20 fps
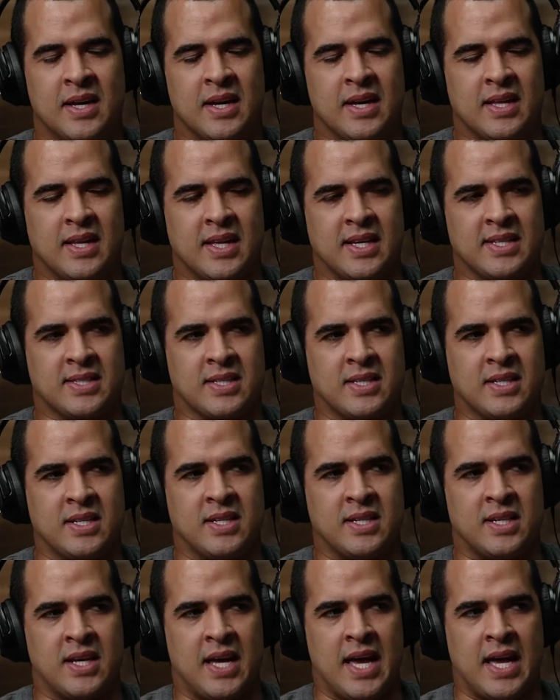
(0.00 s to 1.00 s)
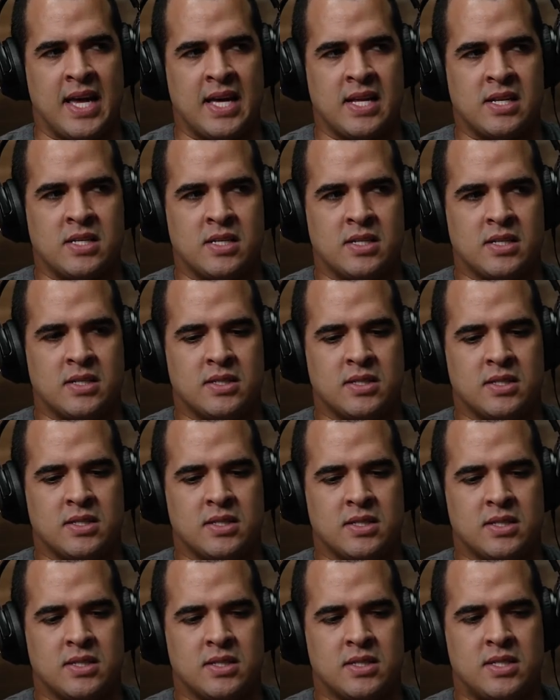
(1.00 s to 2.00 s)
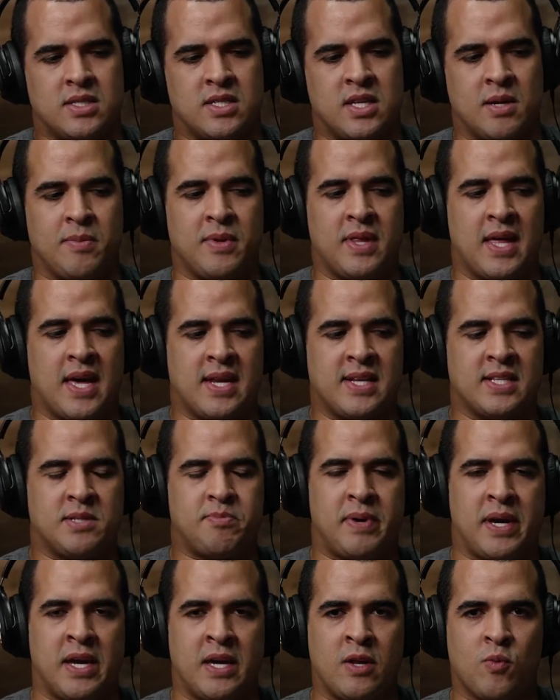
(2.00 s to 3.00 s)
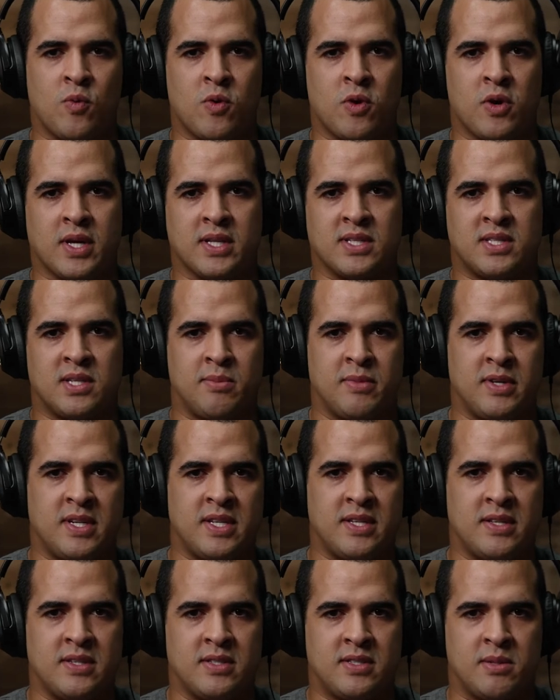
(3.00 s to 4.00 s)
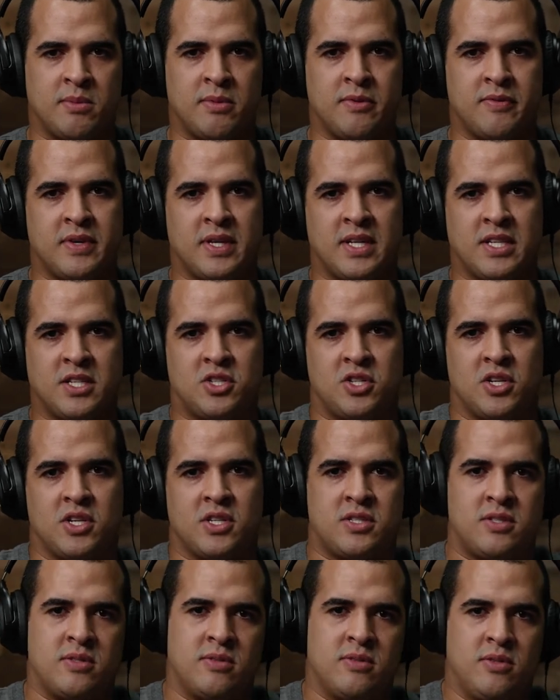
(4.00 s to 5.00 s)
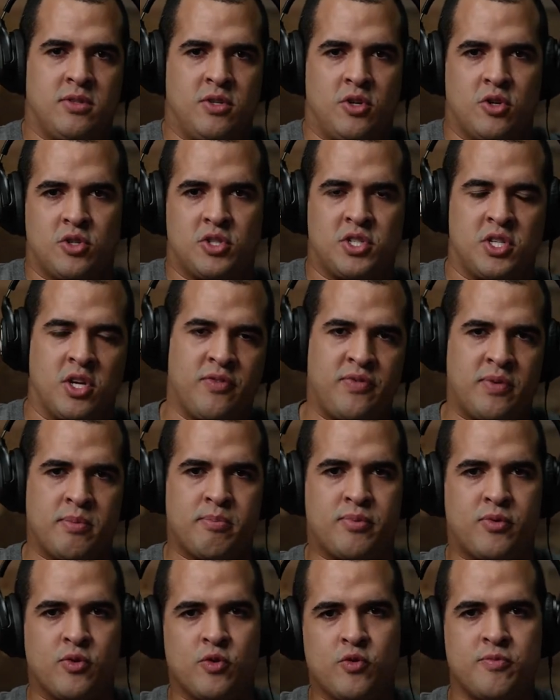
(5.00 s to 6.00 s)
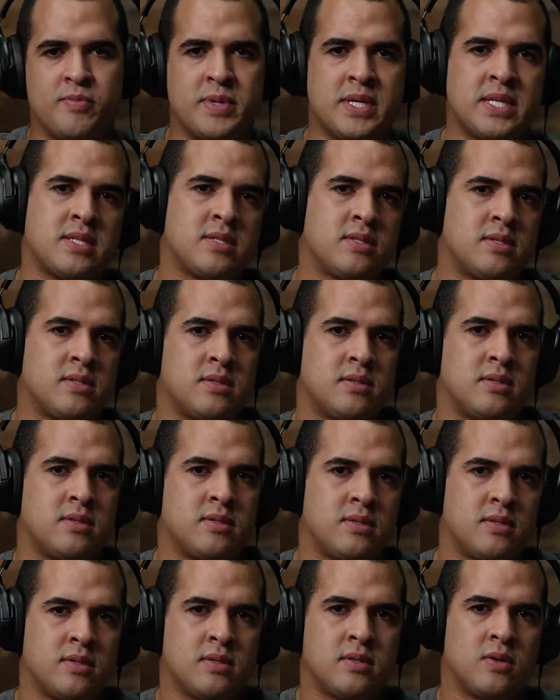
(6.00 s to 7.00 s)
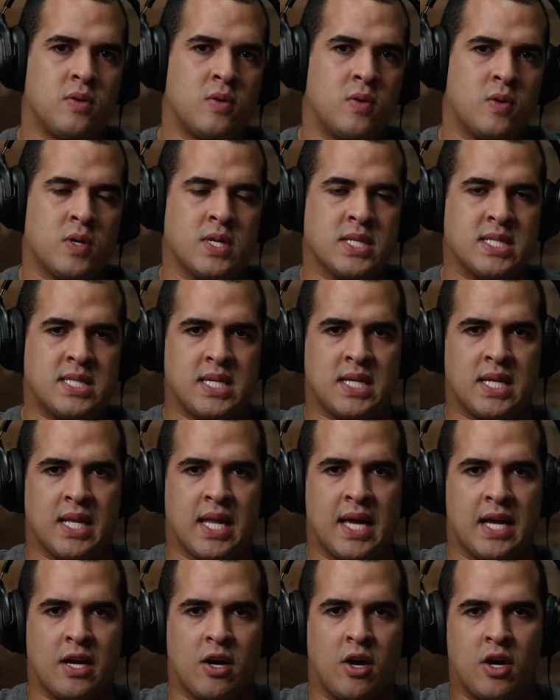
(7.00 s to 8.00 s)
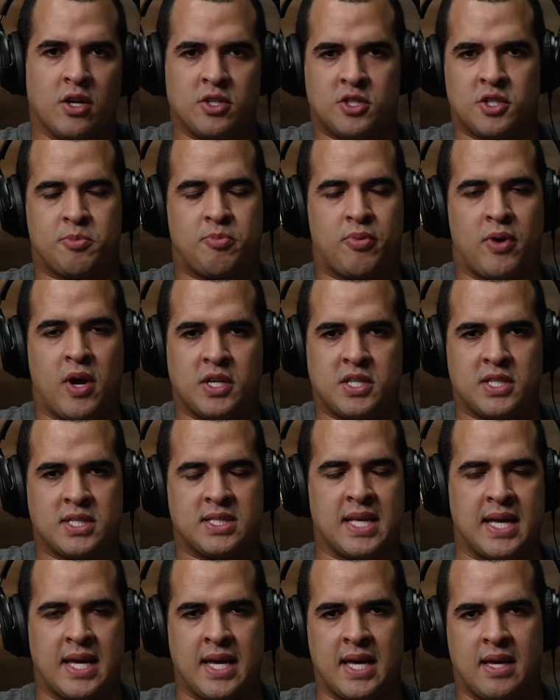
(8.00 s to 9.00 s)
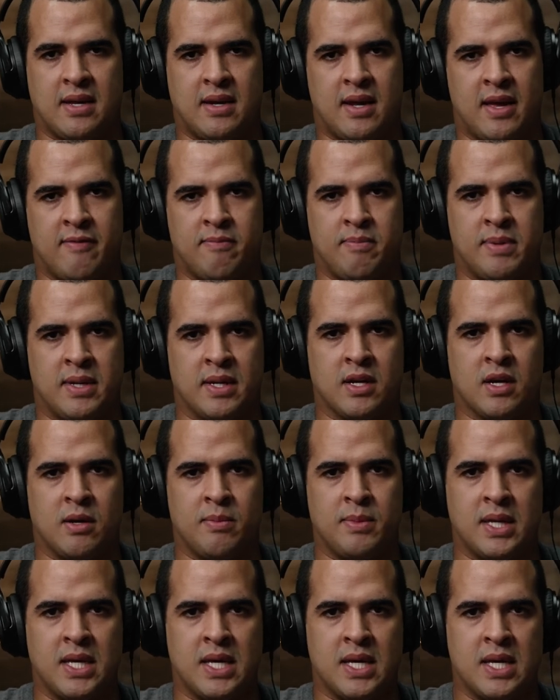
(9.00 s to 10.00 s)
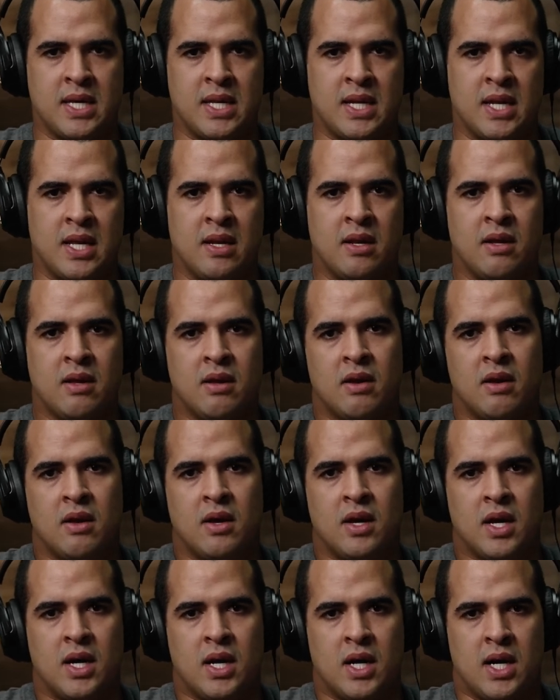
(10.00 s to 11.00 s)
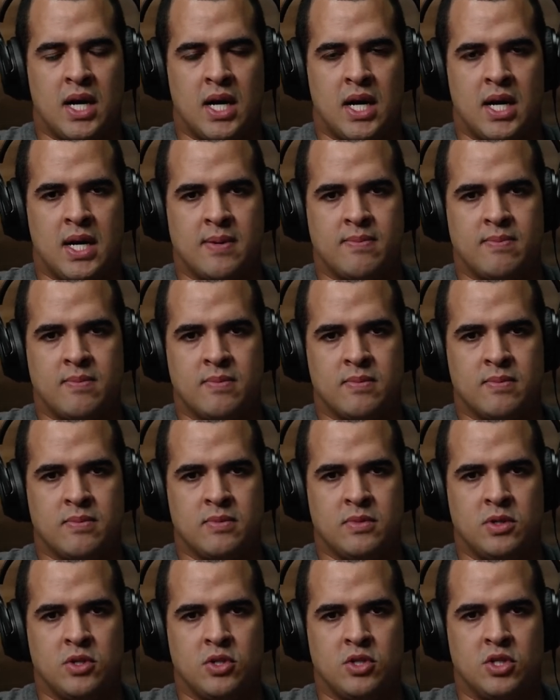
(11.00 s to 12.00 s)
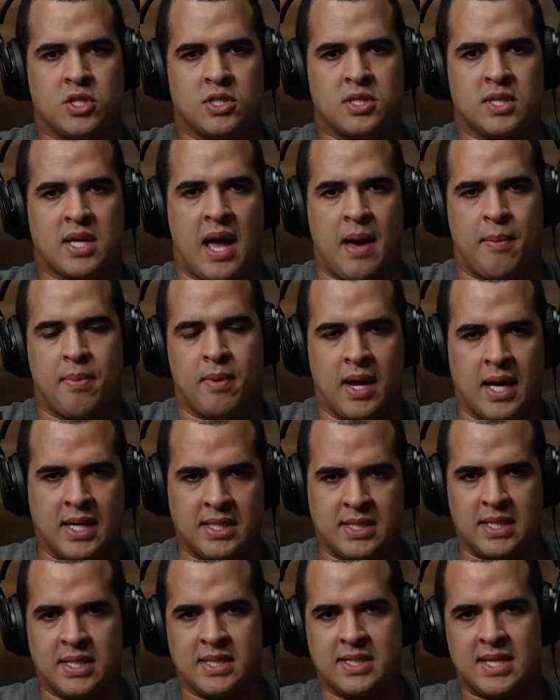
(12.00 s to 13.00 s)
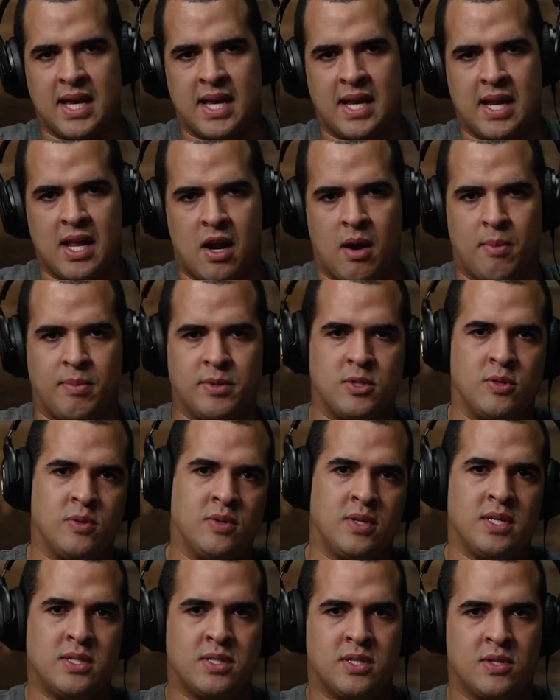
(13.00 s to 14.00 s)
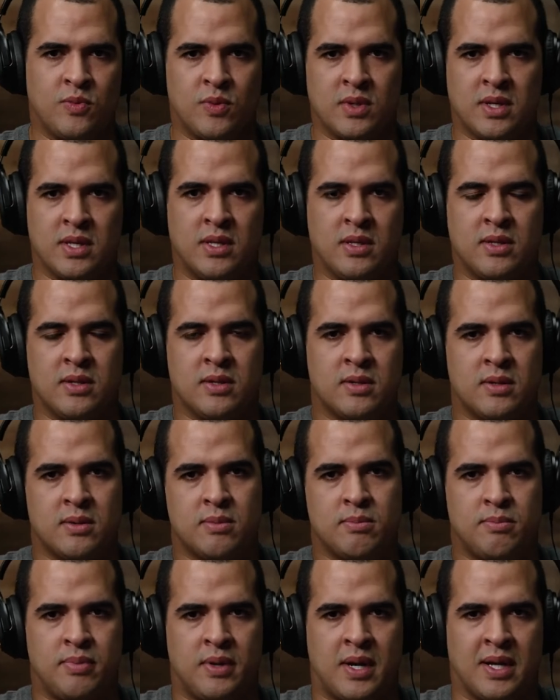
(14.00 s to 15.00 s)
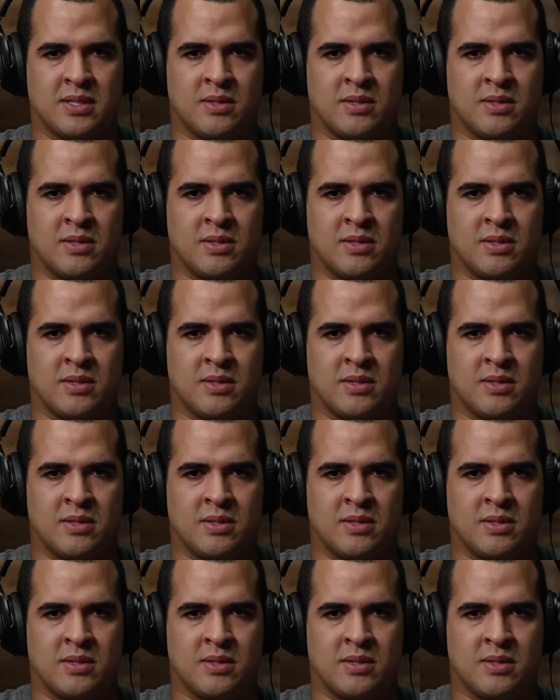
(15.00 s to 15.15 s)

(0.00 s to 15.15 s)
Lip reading: That's good. And some of that is paid work, and some of it is just your self-improvement. Or is it like all just projects that have been coming in, and you're just capitalizing and taking that opportunity to really put out some